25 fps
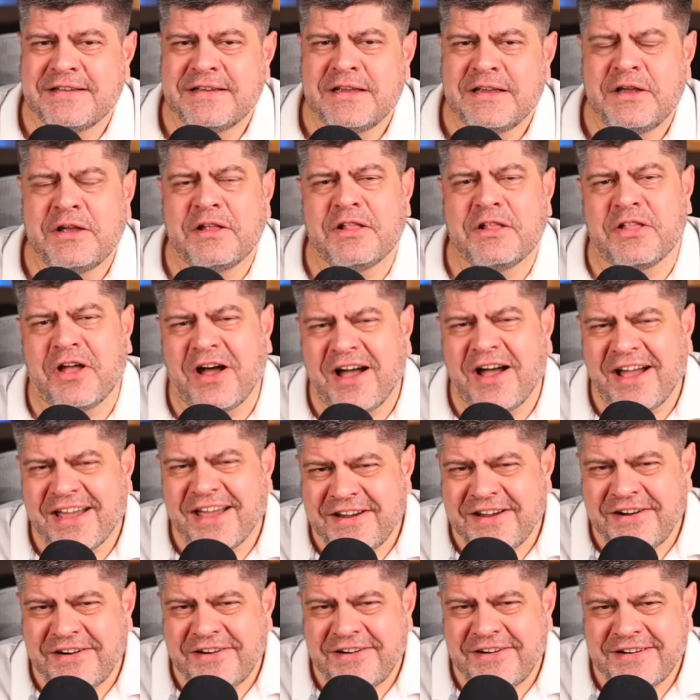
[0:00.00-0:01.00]
A
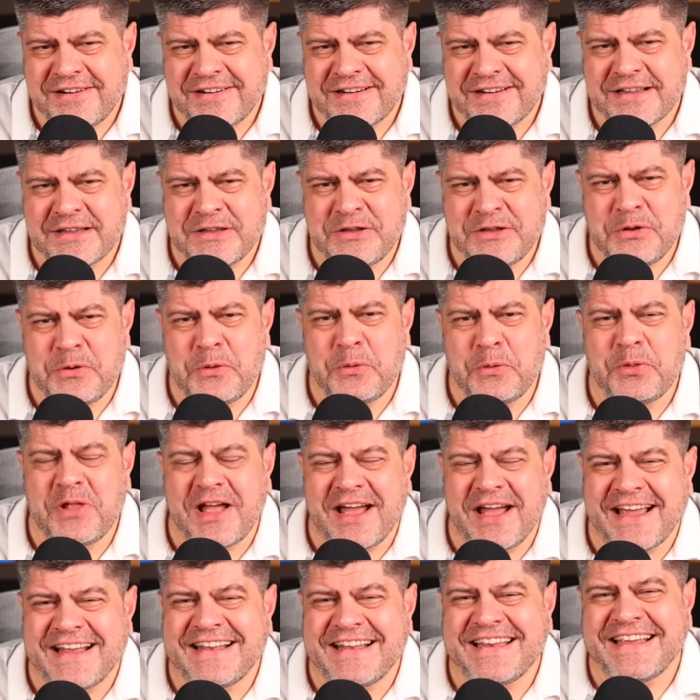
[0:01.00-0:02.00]
liar, you
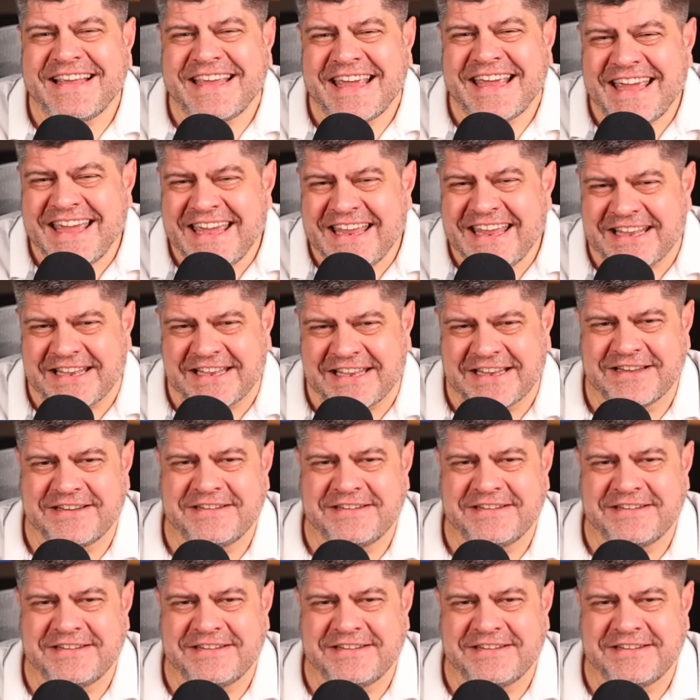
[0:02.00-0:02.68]
lied again.